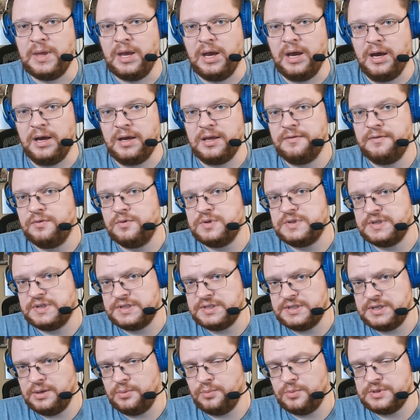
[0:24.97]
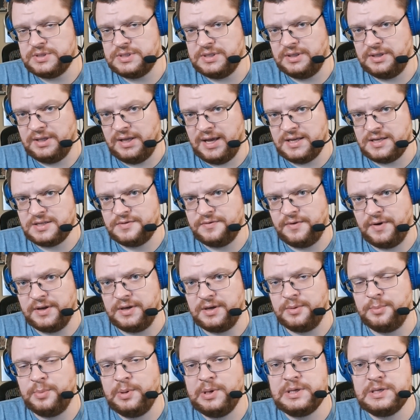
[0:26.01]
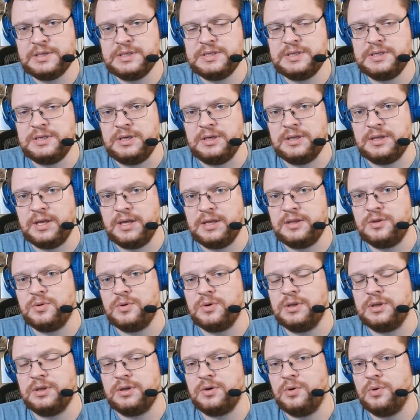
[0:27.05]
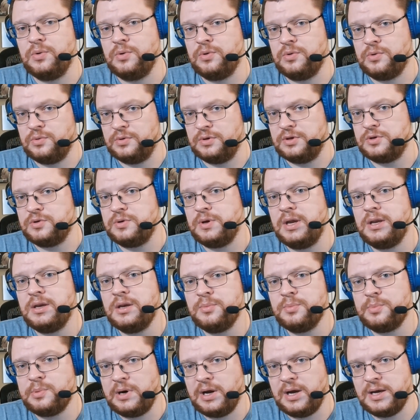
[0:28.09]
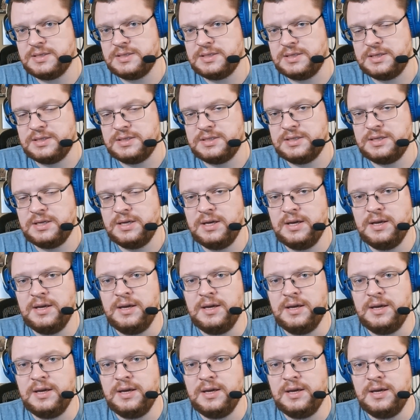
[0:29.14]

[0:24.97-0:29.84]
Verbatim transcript: Uh, if you succeed with the task finding bugs, uh, then you're going to go through the training process.